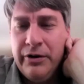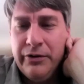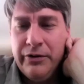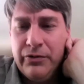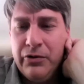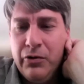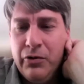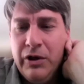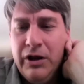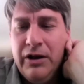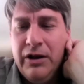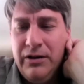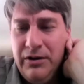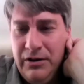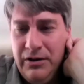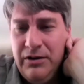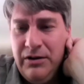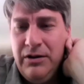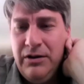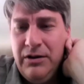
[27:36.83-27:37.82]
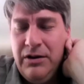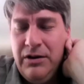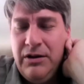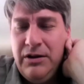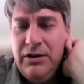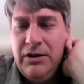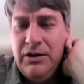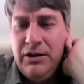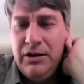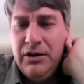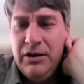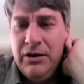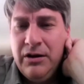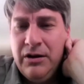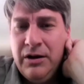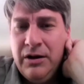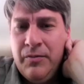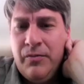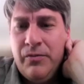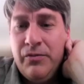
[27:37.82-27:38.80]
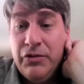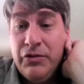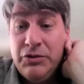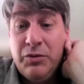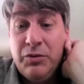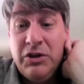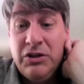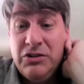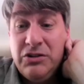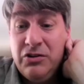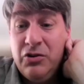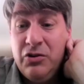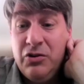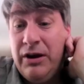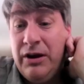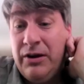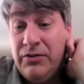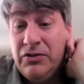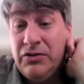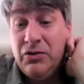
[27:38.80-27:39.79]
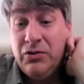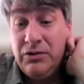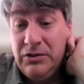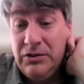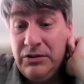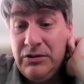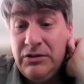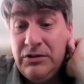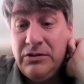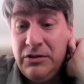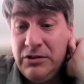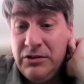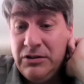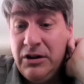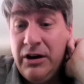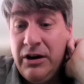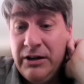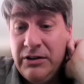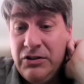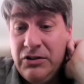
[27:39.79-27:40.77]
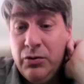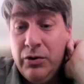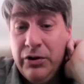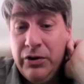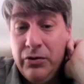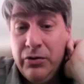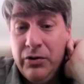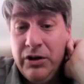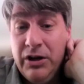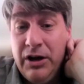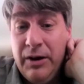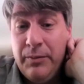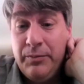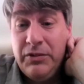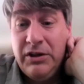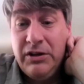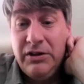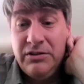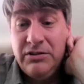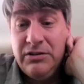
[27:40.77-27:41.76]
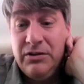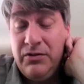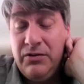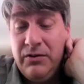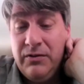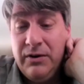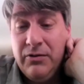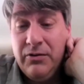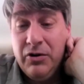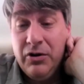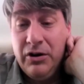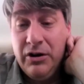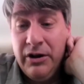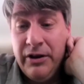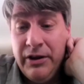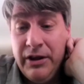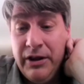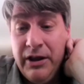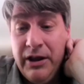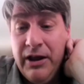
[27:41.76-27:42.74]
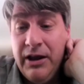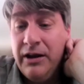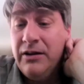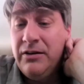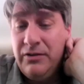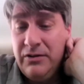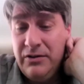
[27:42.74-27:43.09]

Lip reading: through it, which means you do have to talk to other adoptees if you've never done that.